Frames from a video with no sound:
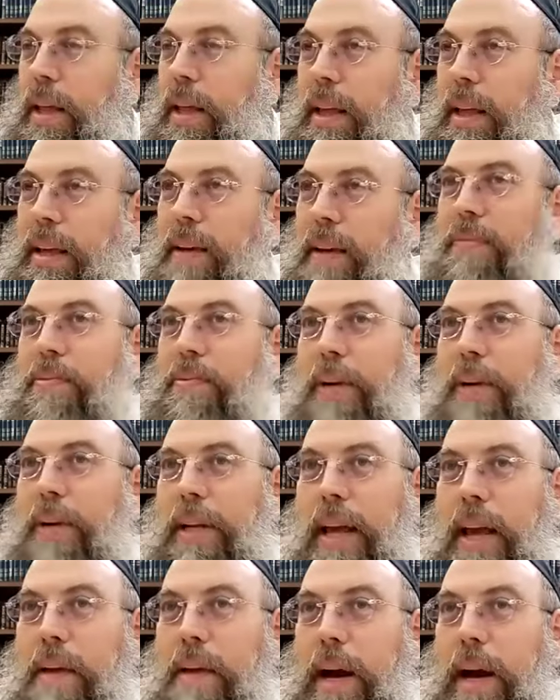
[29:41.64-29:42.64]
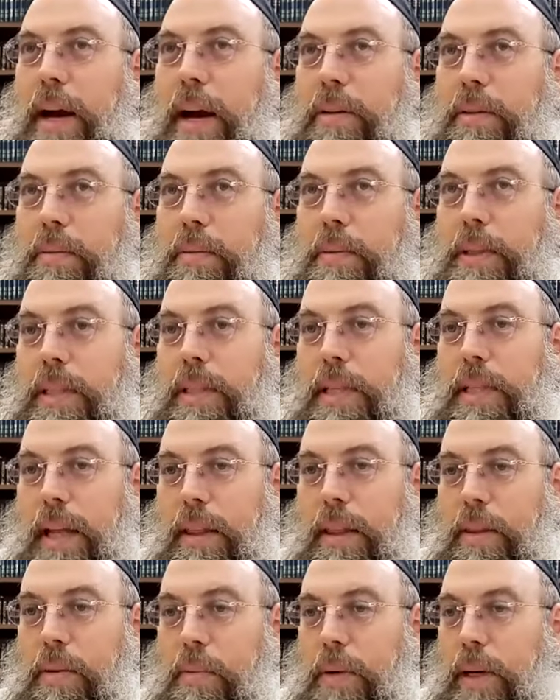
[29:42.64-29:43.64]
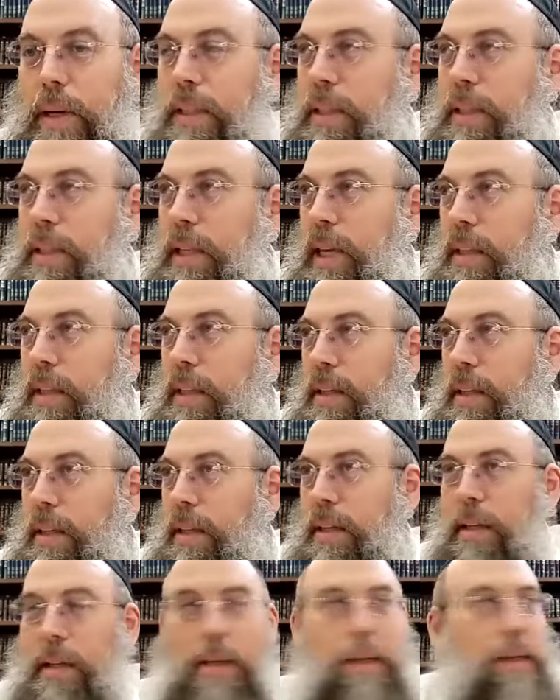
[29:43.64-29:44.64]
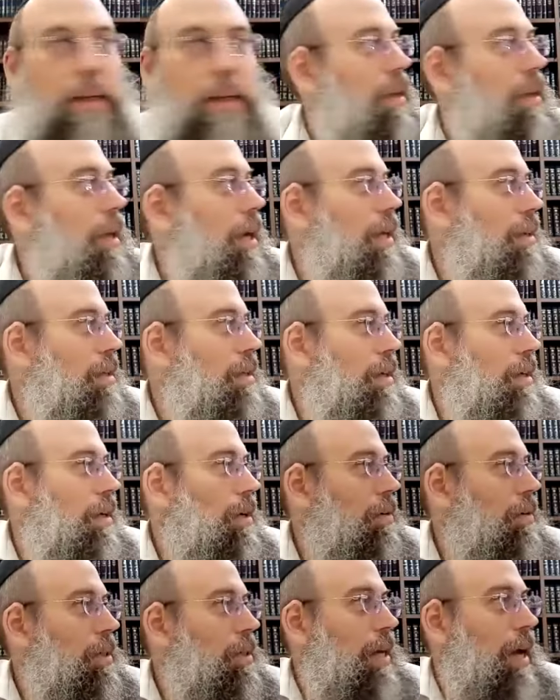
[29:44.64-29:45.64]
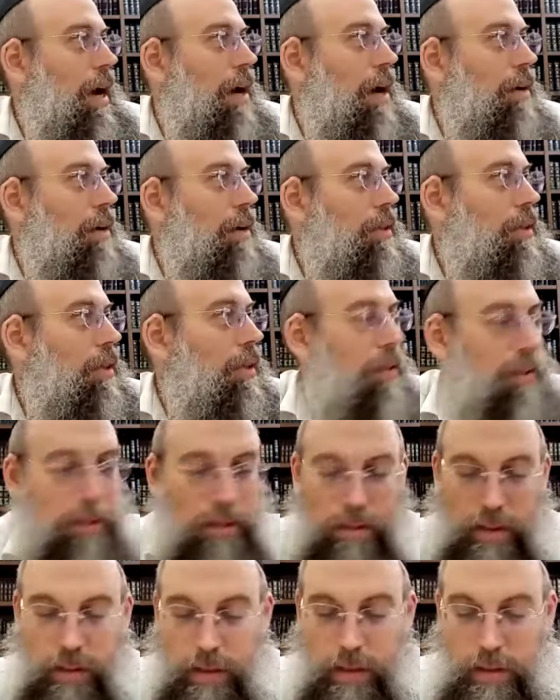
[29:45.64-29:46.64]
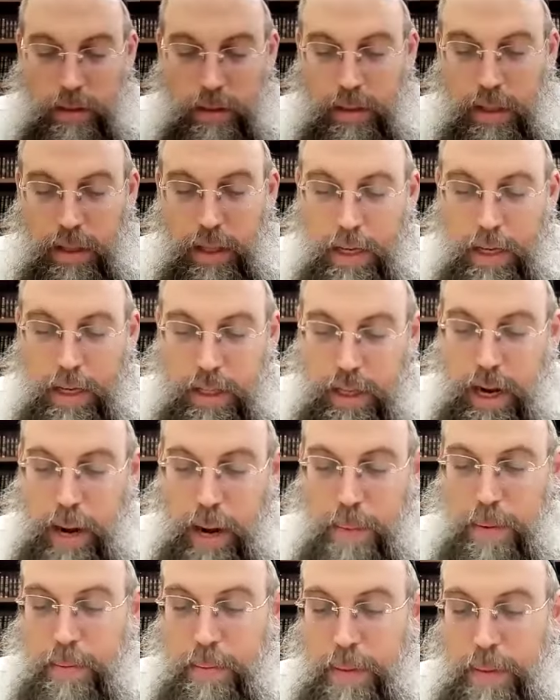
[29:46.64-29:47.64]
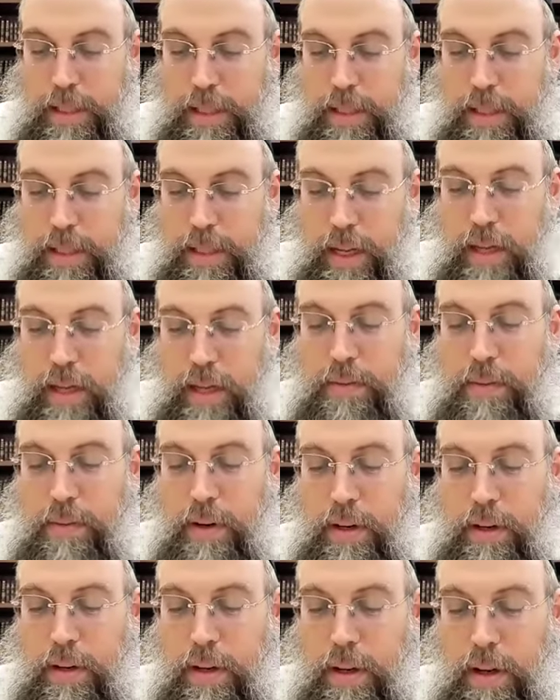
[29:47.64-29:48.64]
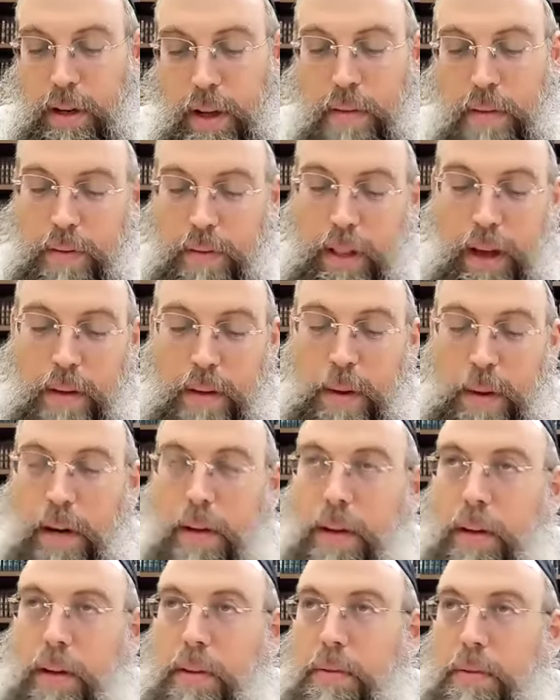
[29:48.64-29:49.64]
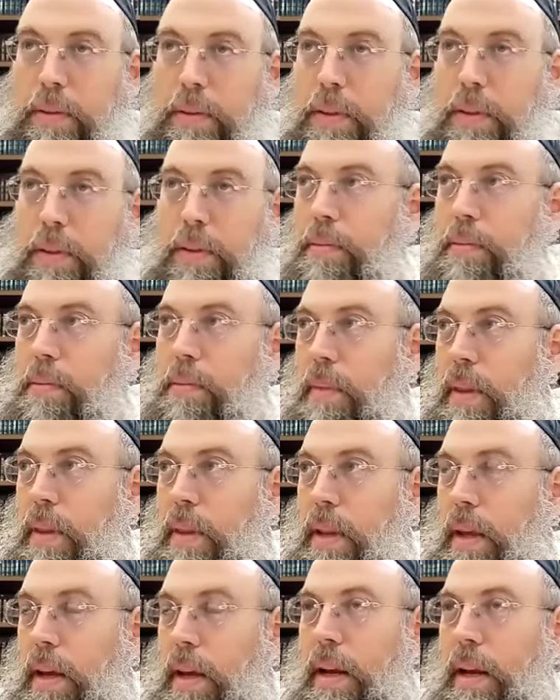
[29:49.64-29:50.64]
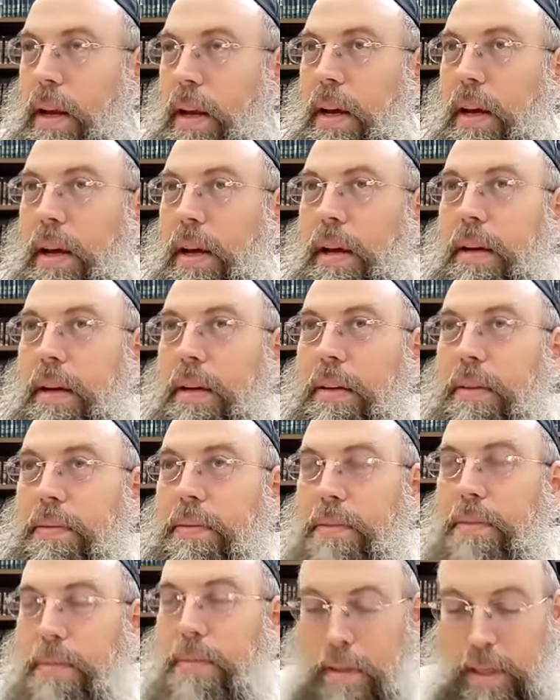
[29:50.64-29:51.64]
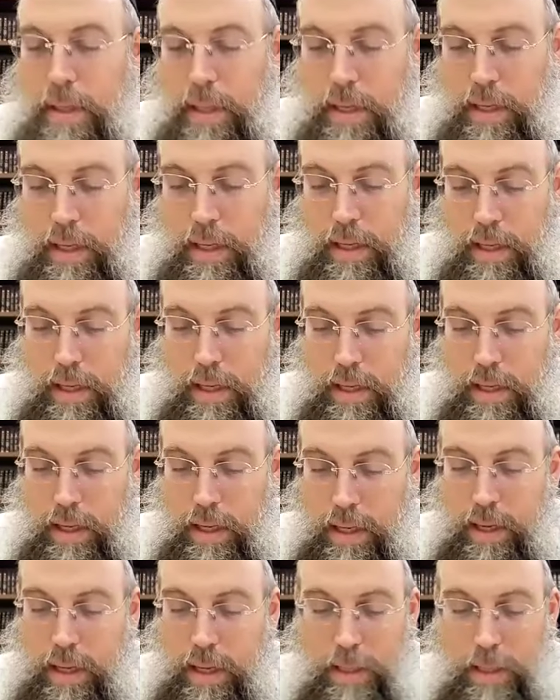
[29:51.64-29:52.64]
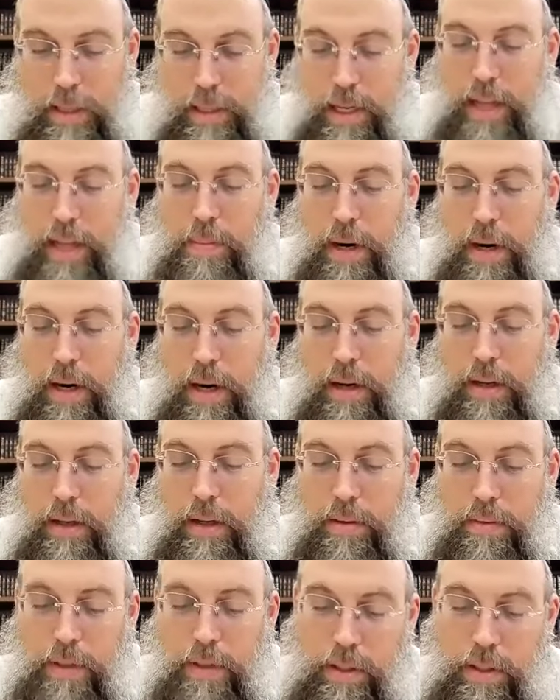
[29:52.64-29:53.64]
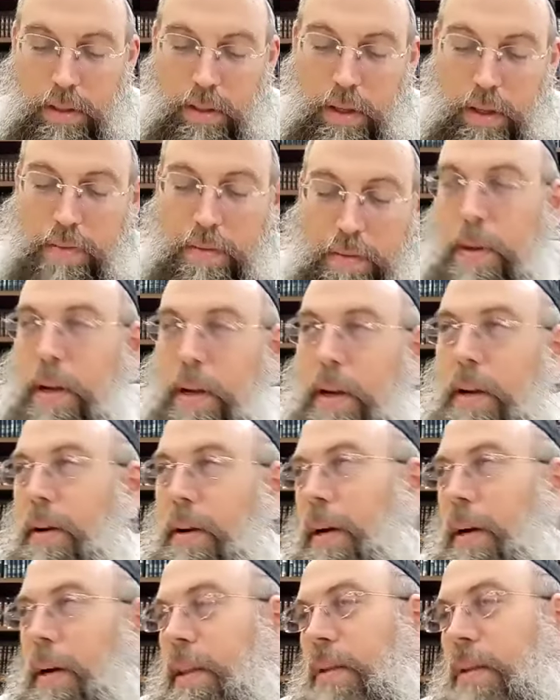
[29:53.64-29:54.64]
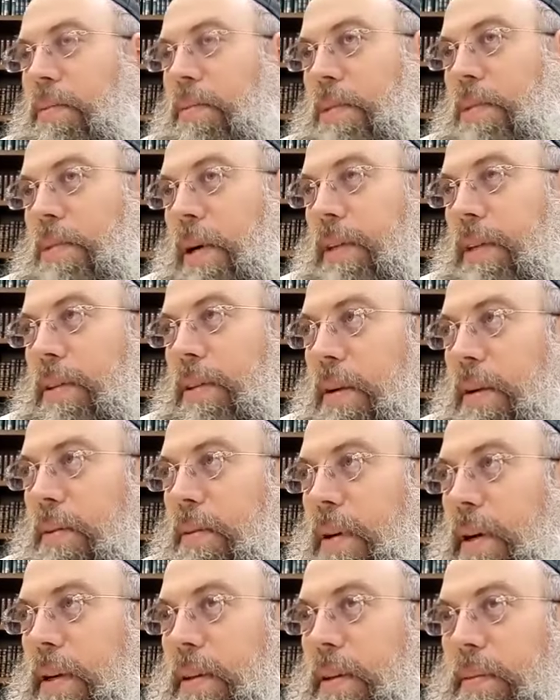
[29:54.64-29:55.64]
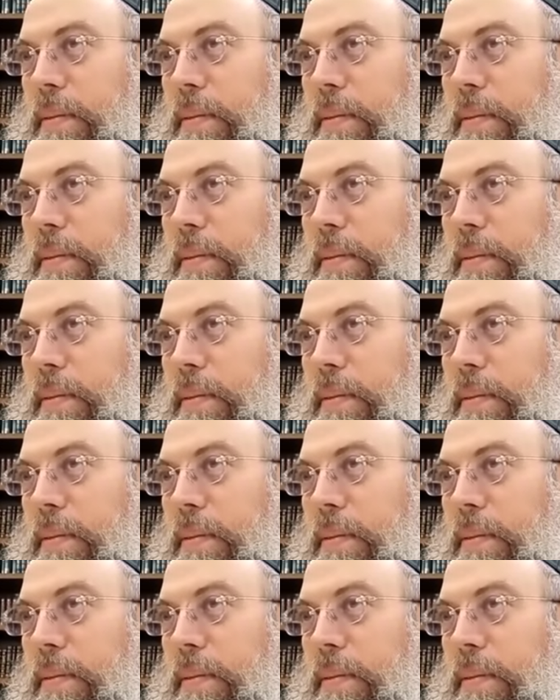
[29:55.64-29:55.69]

If what came out was not the ones that that uh, was counted, so then Shaper Meiser, then it's very good. And if it, it's not the Bar so nifta Bin right, then it was Potter anyway.